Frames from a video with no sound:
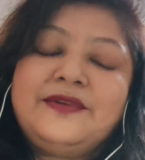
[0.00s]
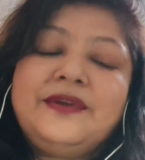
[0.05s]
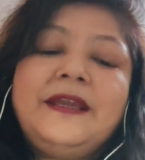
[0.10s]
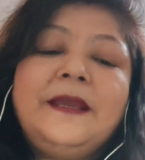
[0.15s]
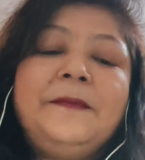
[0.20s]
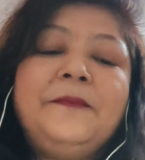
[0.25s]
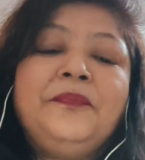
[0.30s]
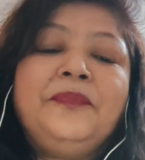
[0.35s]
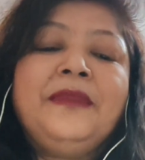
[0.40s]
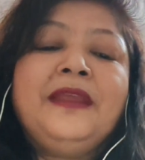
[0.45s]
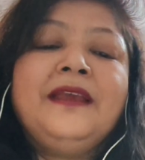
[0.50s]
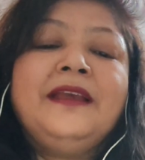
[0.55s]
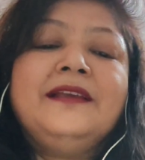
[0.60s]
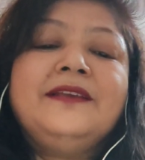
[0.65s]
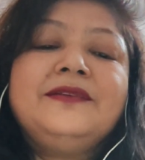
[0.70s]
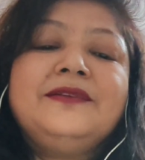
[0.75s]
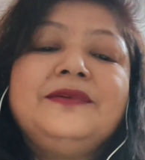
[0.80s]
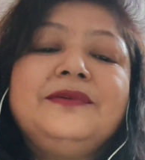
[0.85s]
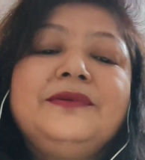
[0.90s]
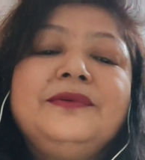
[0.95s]
Okay,
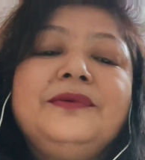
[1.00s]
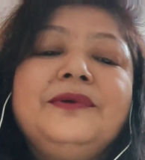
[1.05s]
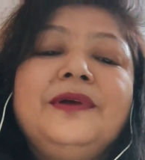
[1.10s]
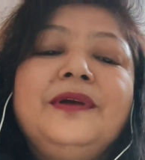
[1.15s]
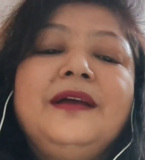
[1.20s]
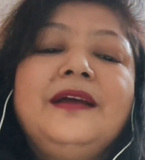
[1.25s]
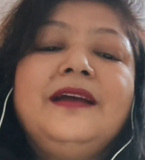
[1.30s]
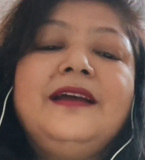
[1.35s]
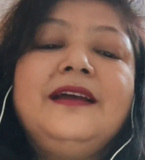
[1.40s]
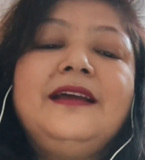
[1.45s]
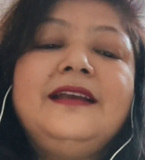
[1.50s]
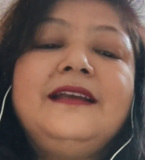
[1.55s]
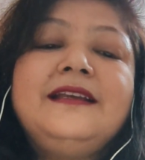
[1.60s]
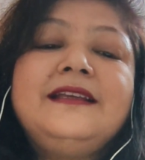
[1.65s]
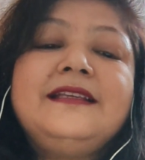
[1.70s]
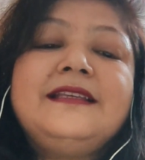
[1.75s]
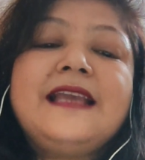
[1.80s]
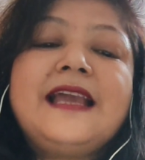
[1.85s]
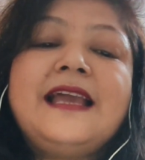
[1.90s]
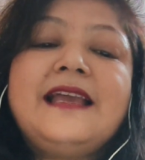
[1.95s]
so it
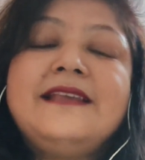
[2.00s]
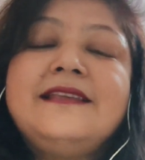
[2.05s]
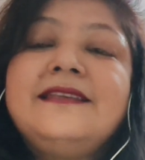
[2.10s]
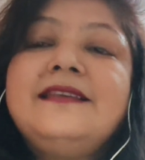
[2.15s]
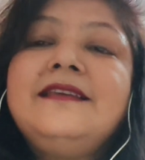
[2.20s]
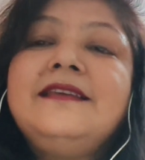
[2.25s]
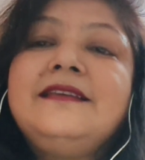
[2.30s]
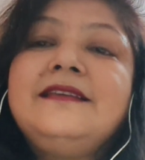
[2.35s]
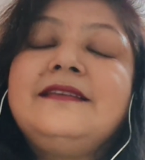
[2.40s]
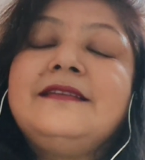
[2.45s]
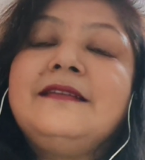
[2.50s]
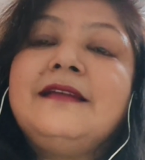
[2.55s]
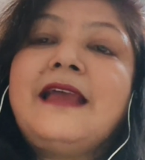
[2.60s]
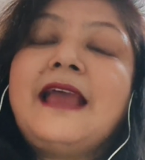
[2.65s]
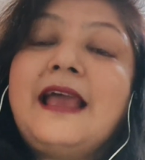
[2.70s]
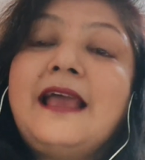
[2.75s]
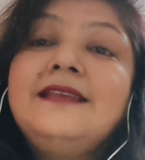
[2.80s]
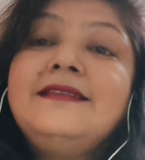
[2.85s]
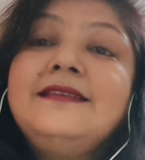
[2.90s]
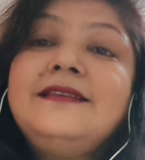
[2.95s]
is as
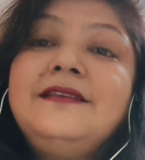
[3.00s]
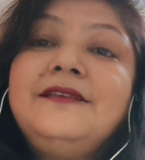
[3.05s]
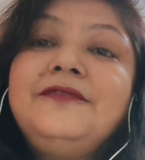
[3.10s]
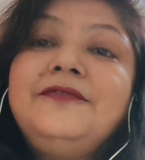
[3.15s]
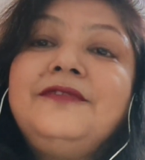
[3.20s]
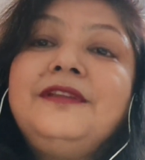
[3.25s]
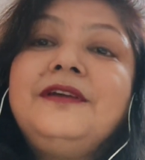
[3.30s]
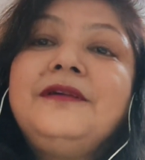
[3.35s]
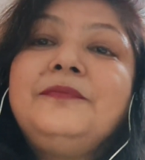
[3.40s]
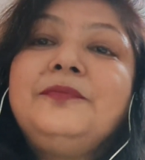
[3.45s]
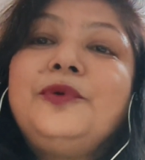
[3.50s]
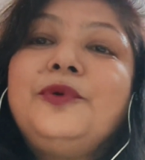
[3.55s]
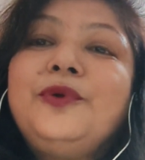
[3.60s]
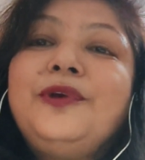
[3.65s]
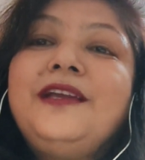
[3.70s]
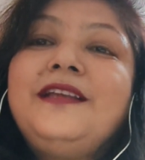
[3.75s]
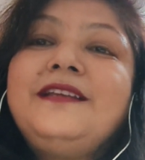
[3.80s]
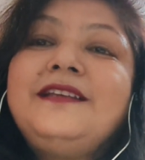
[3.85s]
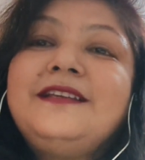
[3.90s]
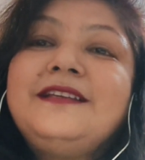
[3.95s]
if the
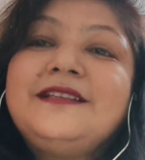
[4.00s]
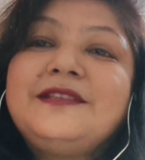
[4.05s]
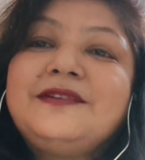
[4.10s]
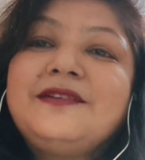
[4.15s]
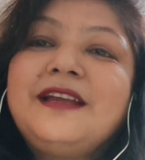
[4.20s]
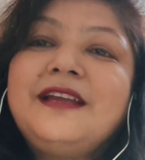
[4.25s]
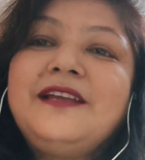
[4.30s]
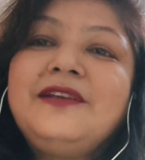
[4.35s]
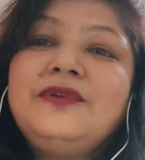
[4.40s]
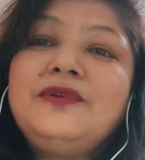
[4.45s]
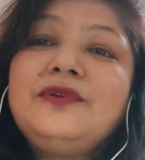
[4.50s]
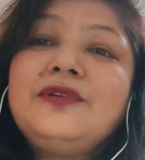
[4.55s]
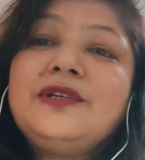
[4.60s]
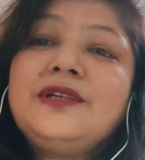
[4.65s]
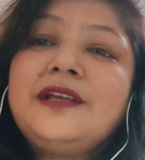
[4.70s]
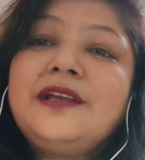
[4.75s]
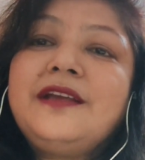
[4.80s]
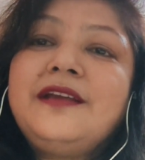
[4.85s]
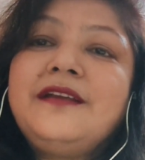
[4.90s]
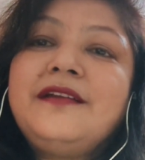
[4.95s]
poet is trying to
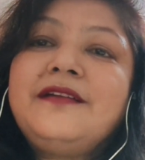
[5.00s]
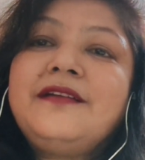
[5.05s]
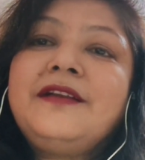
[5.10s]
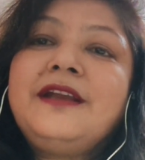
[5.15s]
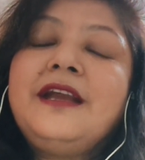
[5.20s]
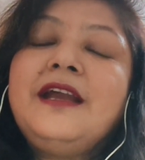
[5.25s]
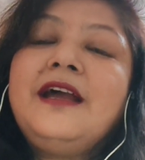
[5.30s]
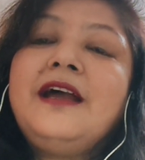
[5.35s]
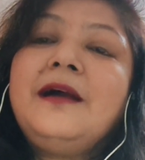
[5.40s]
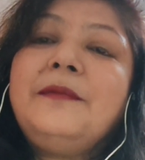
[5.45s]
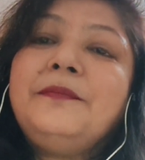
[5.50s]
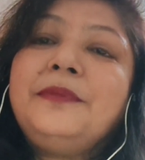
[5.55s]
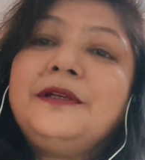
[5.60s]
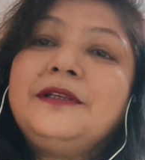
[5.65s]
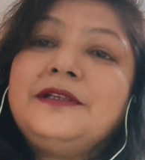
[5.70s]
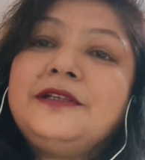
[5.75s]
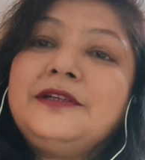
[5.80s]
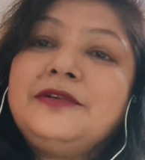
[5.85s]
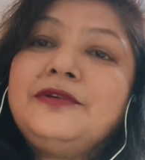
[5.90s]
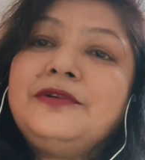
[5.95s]
share a
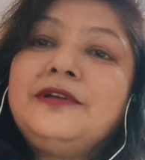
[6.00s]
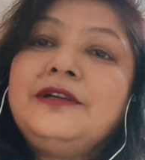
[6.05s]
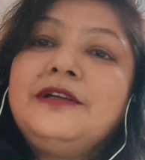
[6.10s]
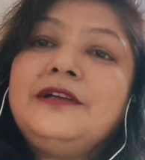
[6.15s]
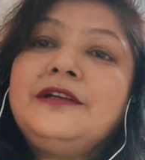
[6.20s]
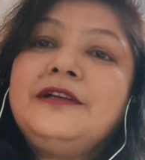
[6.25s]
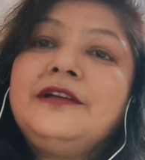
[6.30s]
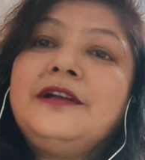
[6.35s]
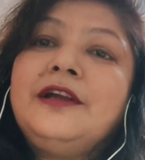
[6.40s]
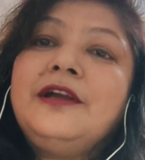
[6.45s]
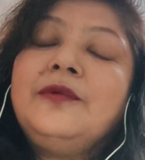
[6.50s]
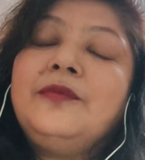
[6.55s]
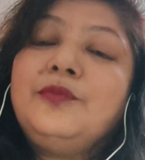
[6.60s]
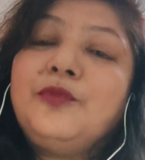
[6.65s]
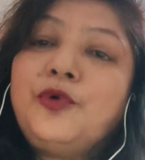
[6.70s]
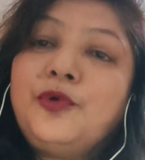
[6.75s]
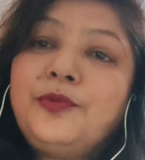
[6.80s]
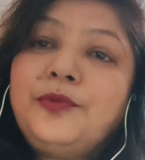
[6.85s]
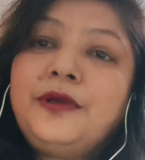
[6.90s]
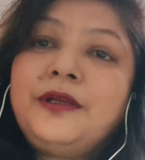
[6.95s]
particular
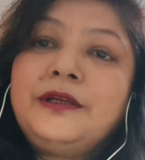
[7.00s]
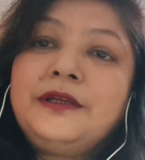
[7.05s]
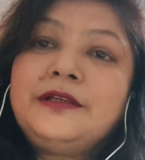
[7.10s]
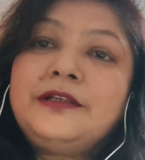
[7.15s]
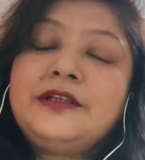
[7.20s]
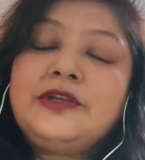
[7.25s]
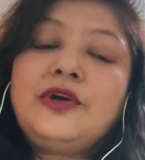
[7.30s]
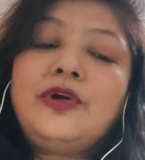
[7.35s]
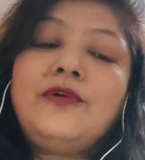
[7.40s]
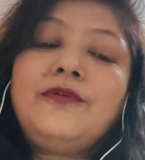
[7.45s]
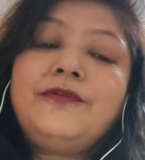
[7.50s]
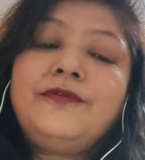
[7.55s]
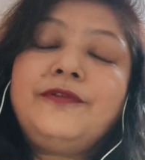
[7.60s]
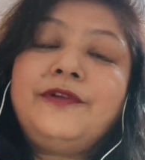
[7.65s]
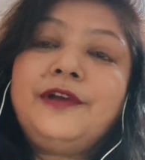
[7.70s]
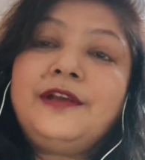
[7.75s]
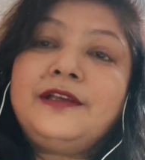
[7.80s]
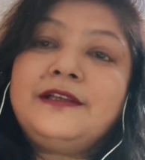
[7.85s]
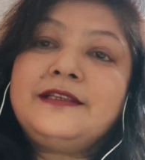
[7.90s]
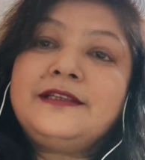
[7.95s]
moment of
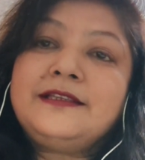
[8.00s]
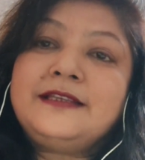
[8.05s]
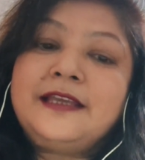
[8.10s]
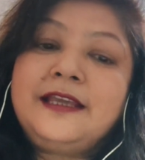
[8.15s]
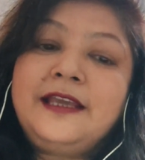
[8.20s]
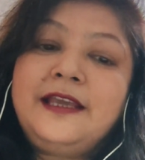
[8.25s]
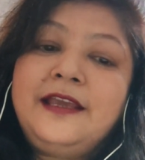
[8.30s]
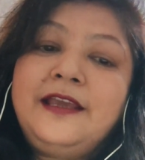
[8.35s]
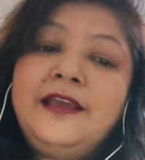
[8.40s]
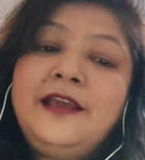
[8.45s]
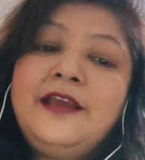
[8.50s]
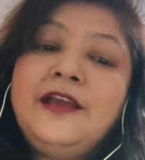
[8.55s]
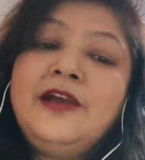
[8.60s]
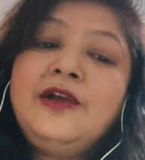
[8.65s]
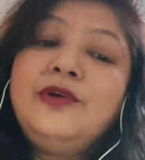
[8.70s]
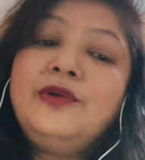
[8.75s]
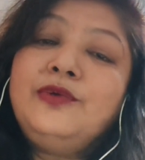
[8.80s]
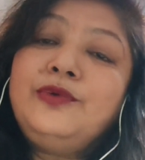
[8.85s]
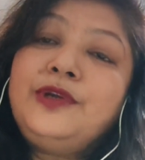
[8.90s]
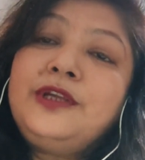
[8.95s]
his day,
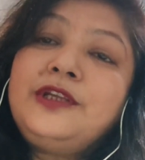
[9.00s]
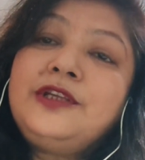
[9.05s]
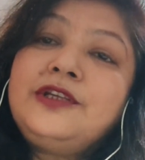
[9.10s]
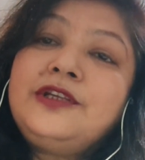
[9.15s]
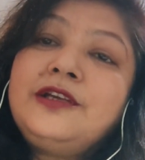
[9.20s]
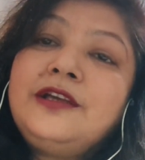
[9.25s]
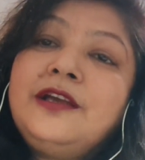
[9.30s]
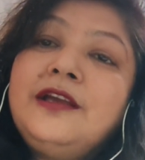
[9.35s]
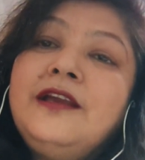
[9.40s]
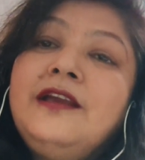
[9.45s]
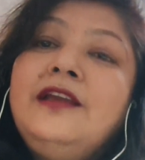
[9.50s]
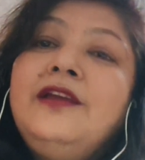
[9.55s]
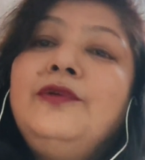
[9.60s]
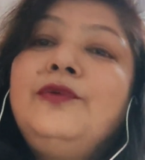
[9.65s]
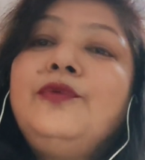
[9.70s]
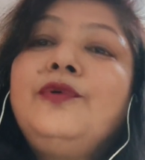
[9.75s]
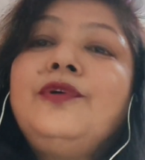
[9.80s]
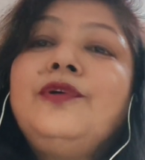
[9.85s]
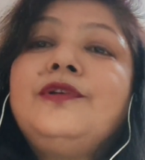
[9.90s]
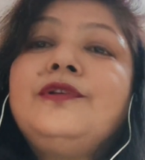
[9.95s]
which he
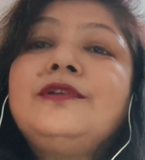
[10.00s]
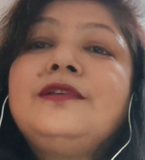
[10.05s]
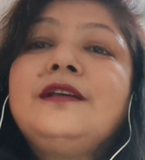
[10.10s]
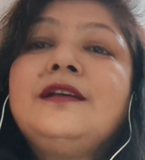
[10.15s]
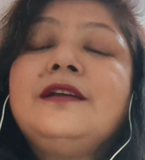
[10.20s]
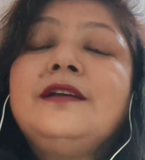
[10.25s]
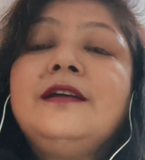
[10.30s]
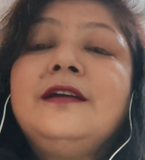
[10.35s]
was